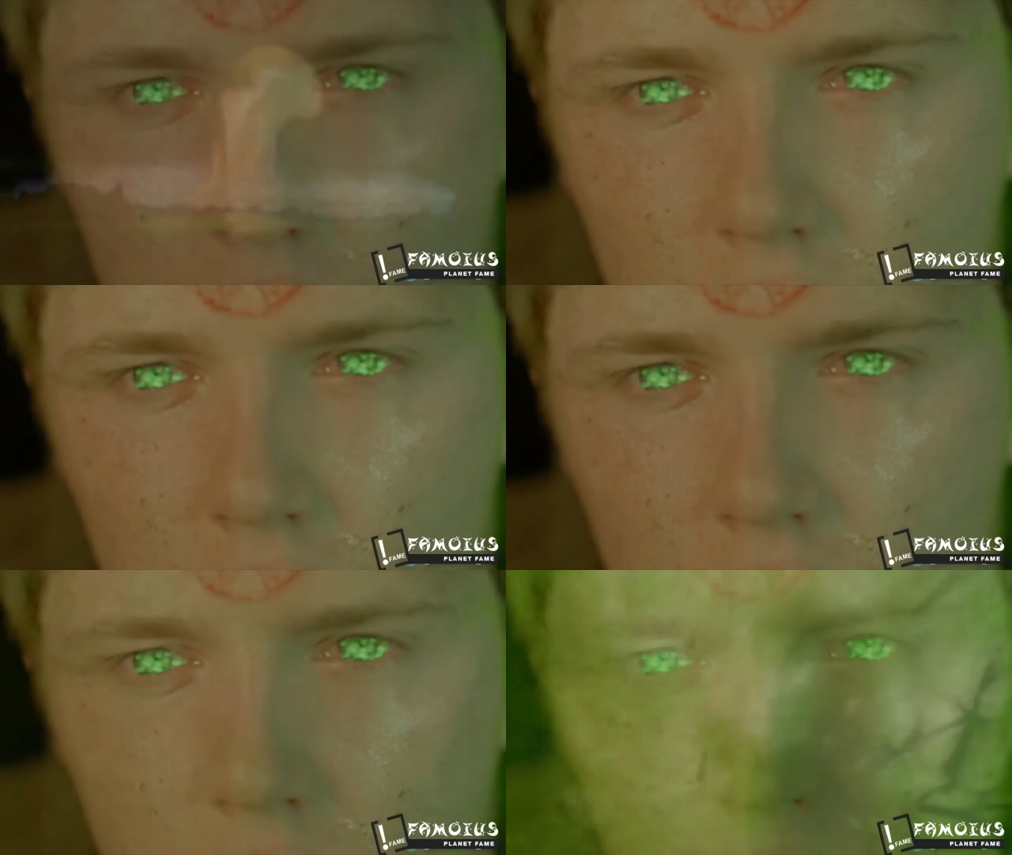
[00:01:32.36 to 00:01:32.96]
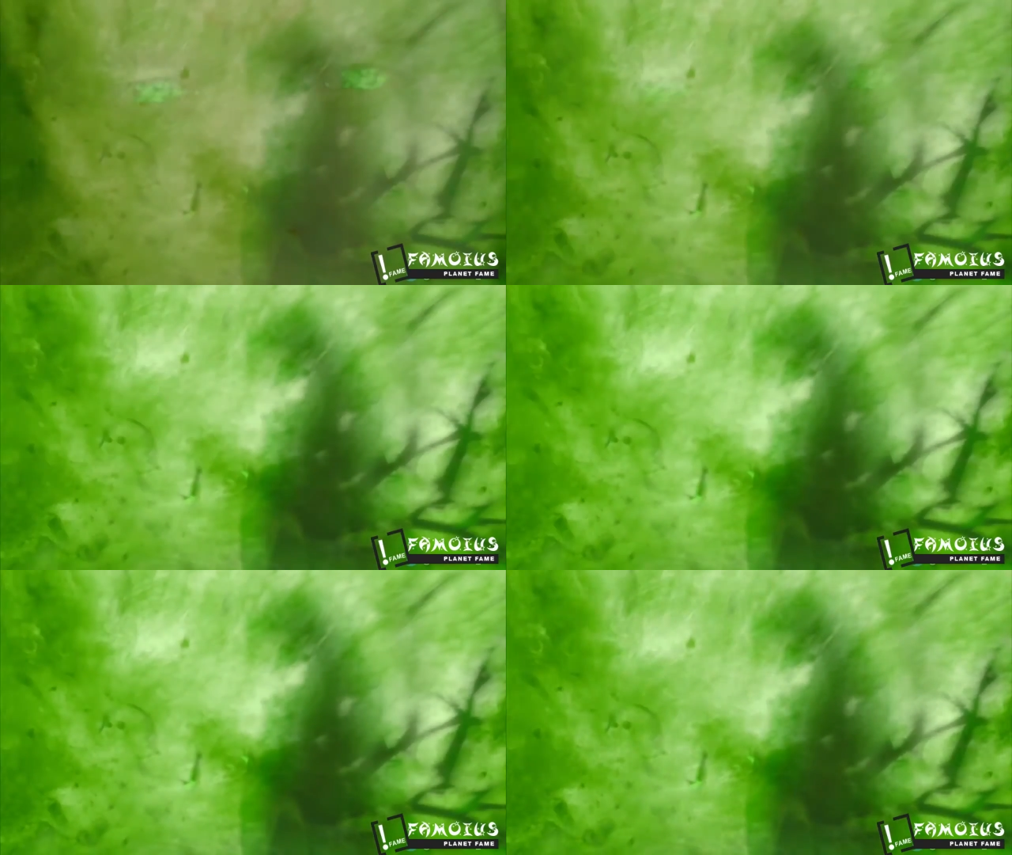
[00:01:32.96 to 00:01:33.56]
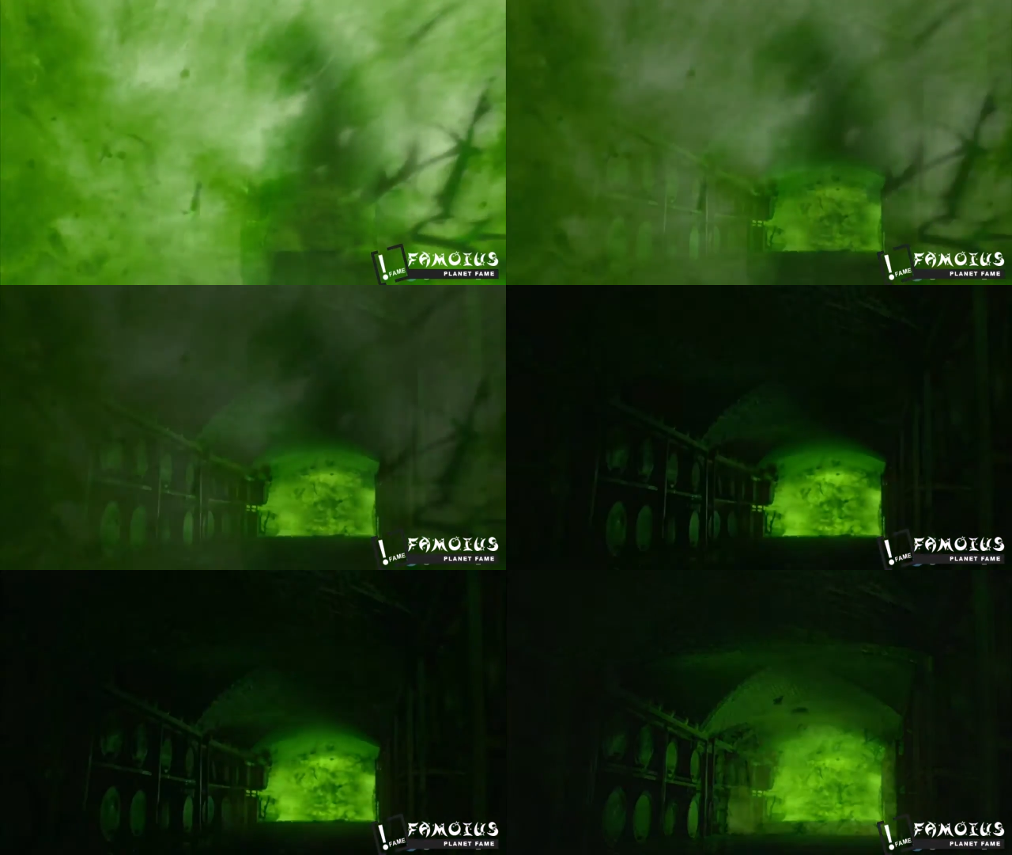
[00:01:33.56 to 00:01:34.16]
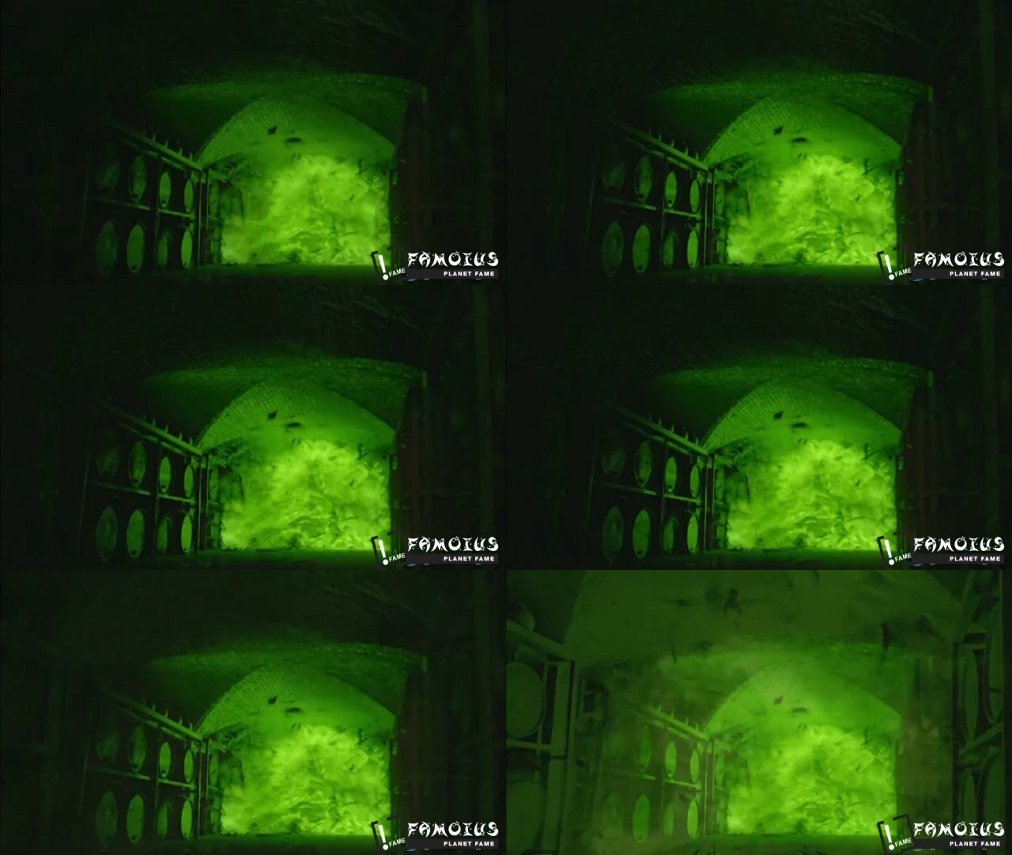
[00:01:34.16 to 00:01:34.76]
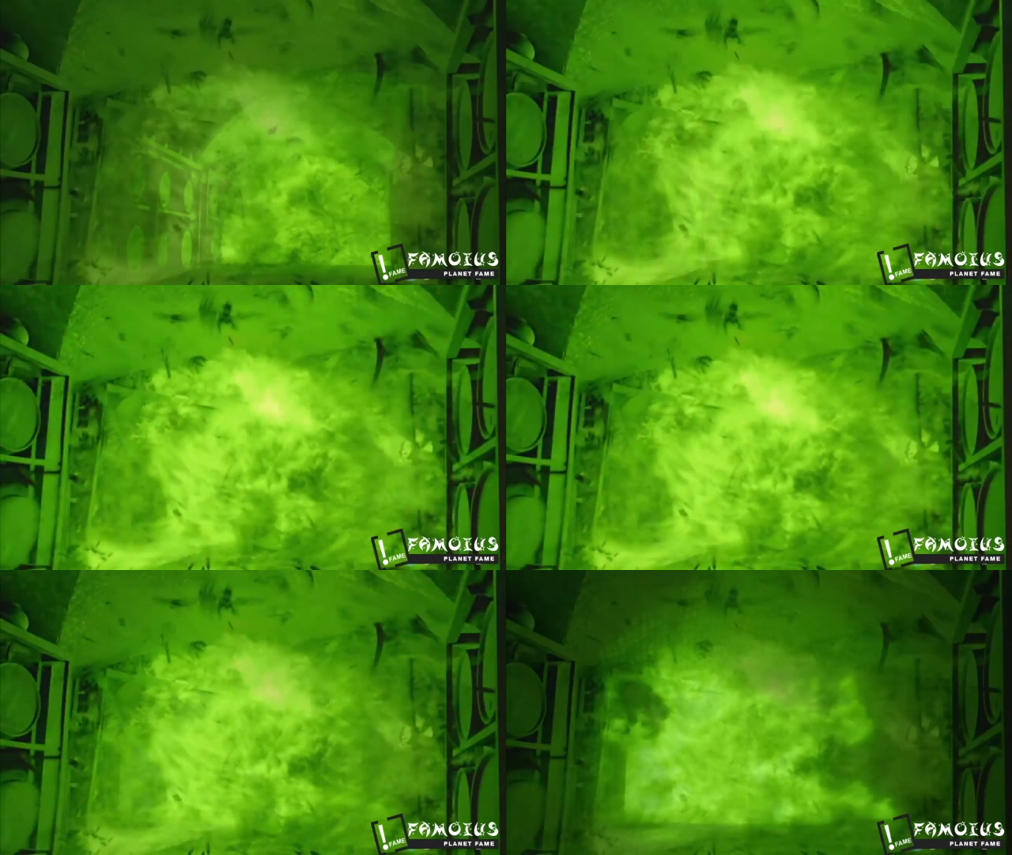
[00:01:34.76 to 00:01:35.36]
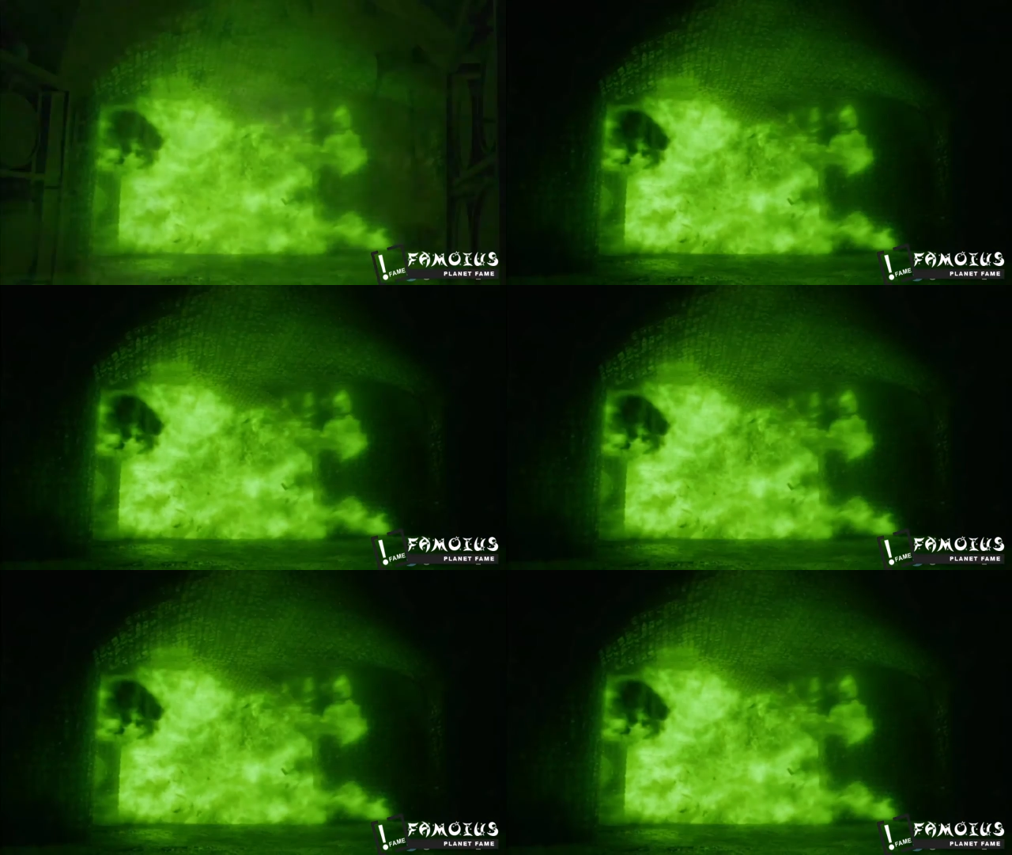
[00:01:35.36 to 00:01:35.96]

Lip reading: No face is visible, so there are no lips to read.